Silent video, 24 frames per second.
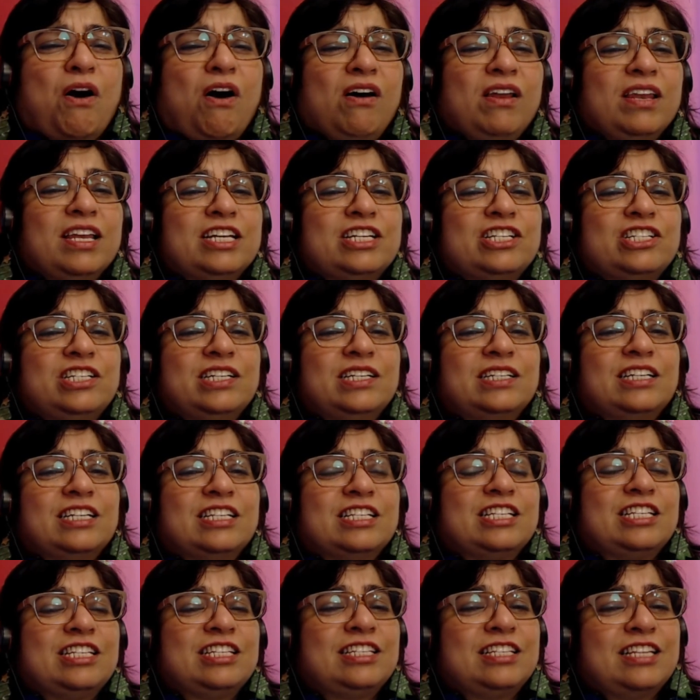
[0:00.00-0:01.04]
polished
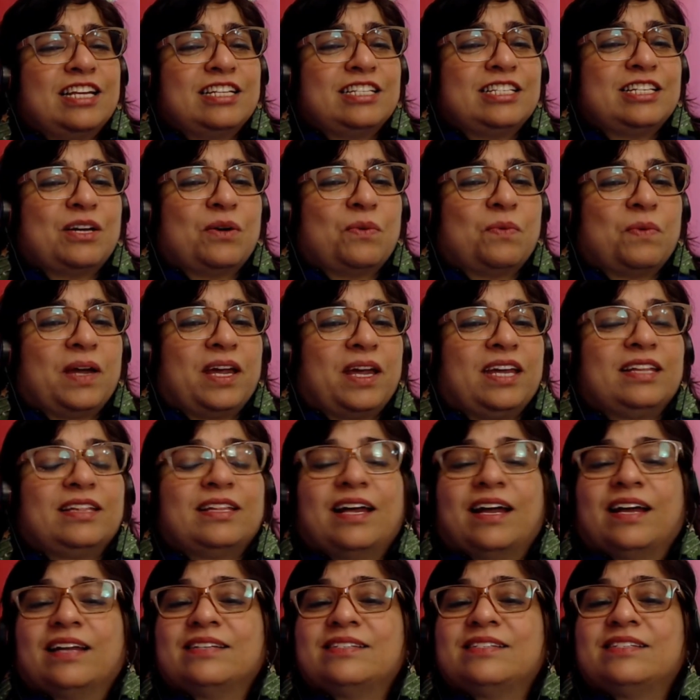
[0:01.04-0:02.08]
it in such a
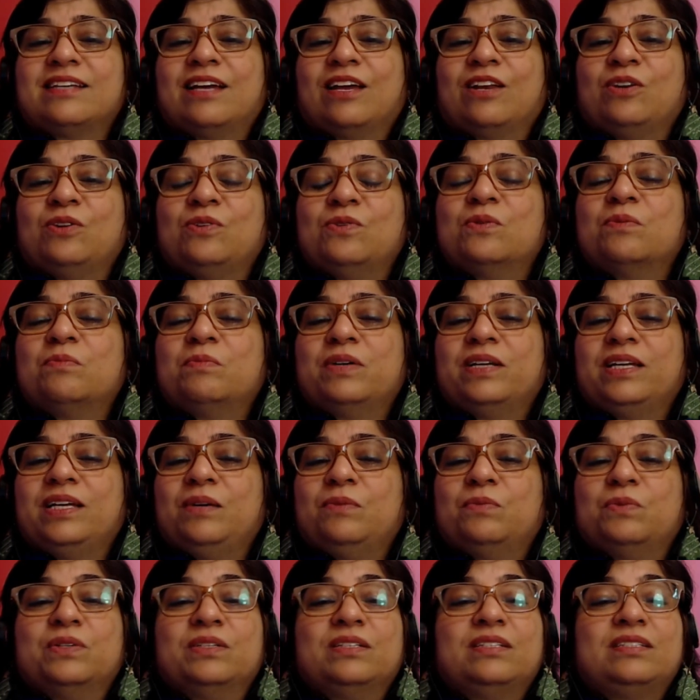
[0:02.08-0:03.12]
way that
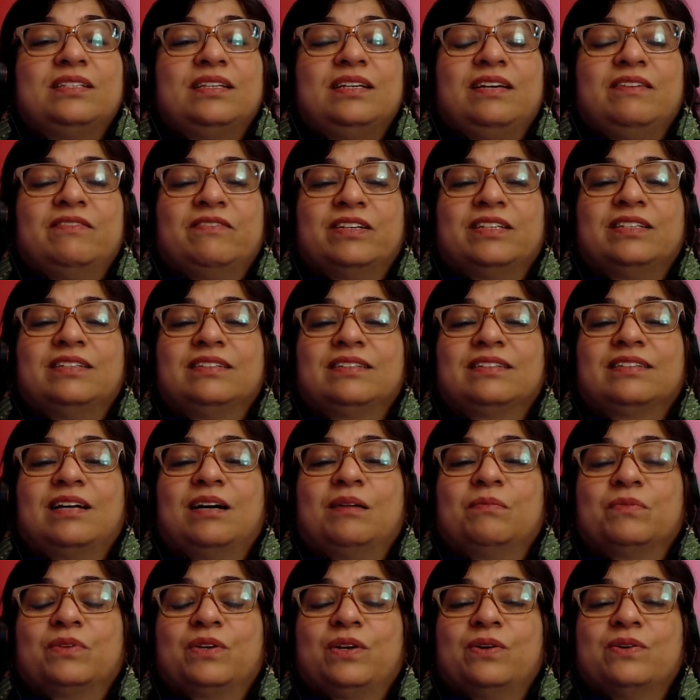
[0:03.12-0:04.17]
nobody would even
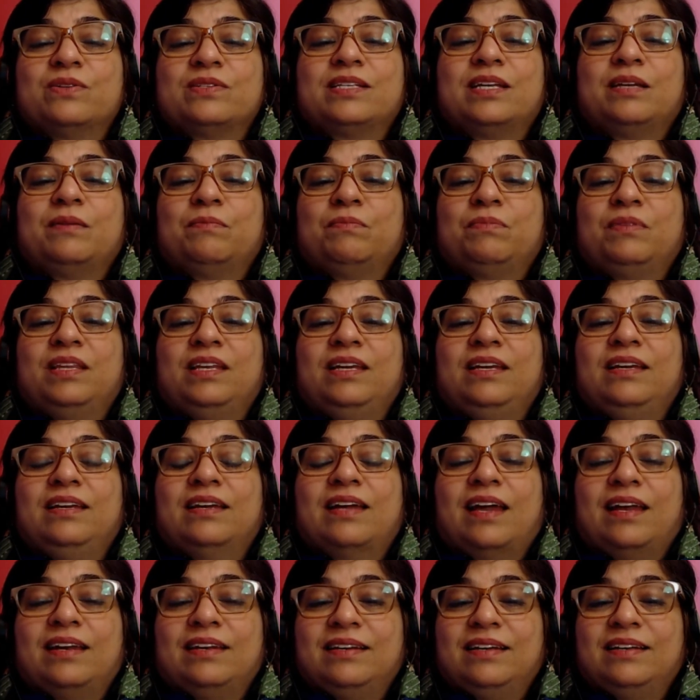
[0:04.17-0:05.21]
come close, and
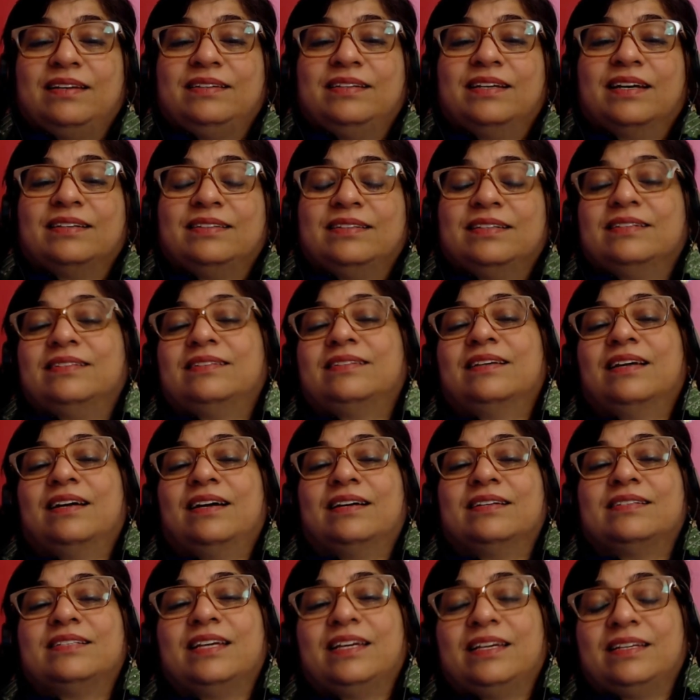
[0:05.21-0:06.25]
India did
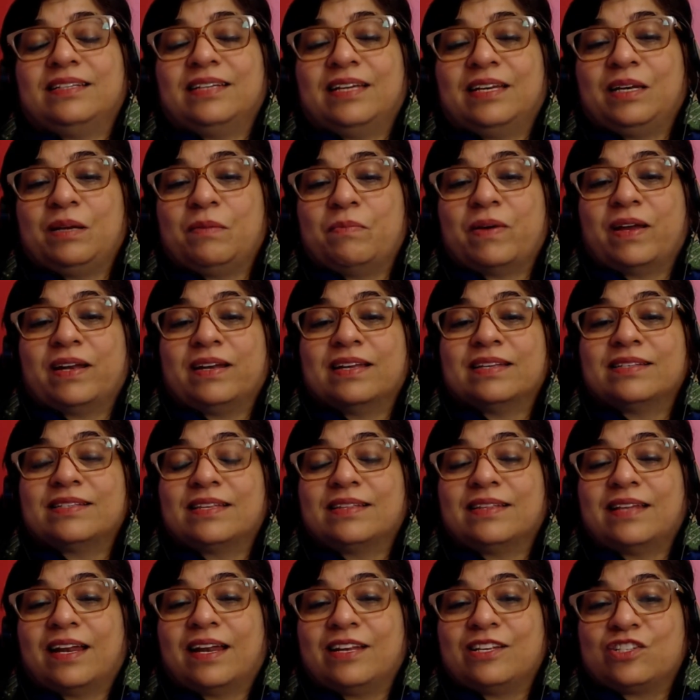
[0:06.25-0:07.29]
attain
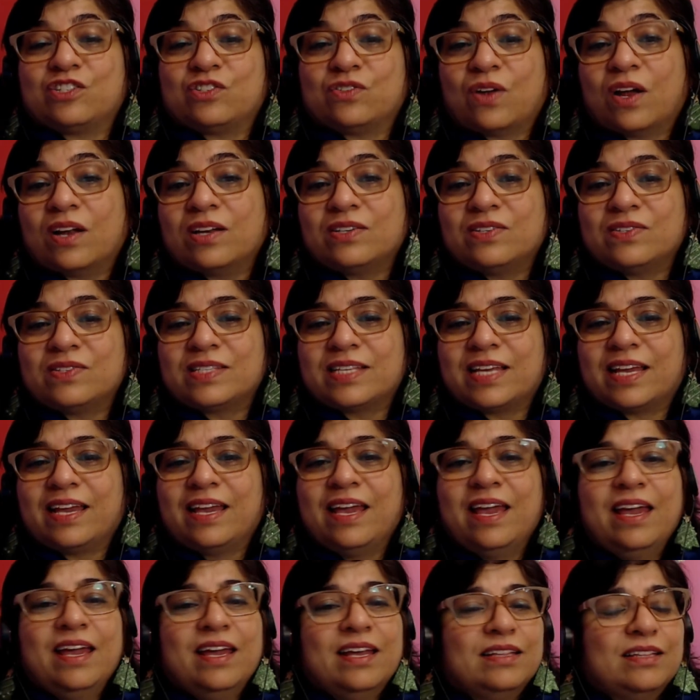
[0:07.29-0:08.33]
independence. And that is not to
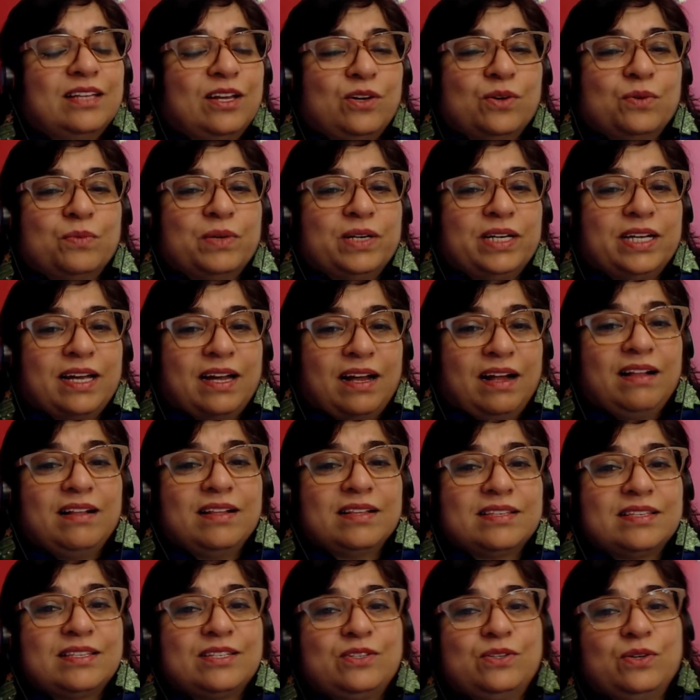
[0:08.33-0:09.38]
say that nobody
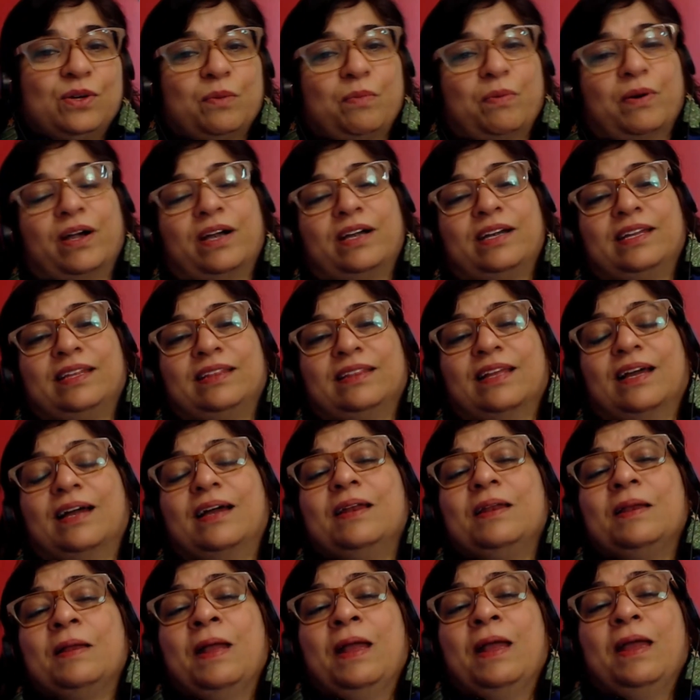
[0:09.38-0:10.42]
else took part in
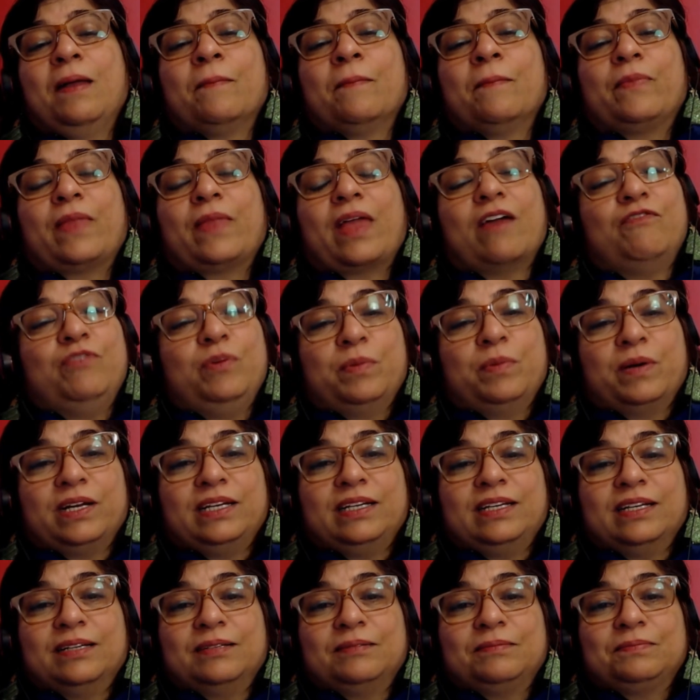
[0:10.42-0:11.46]
that.
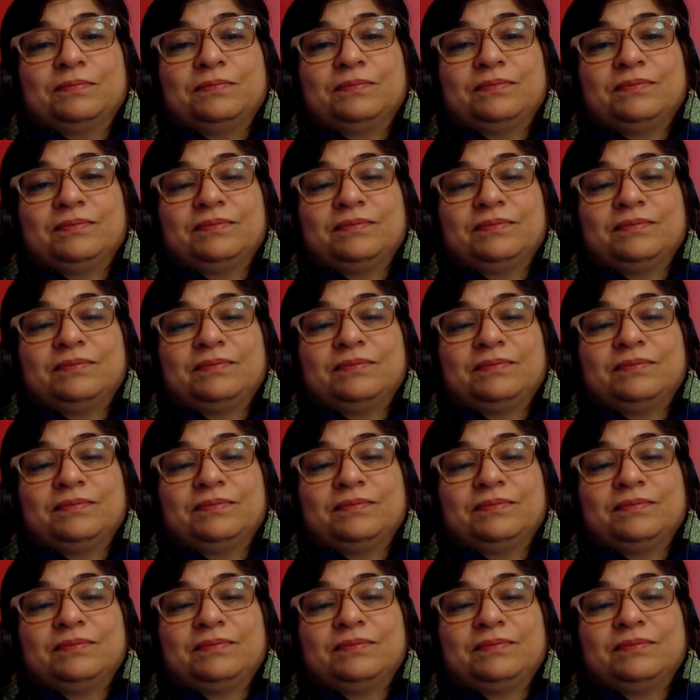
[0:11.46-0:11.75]
Everybody did.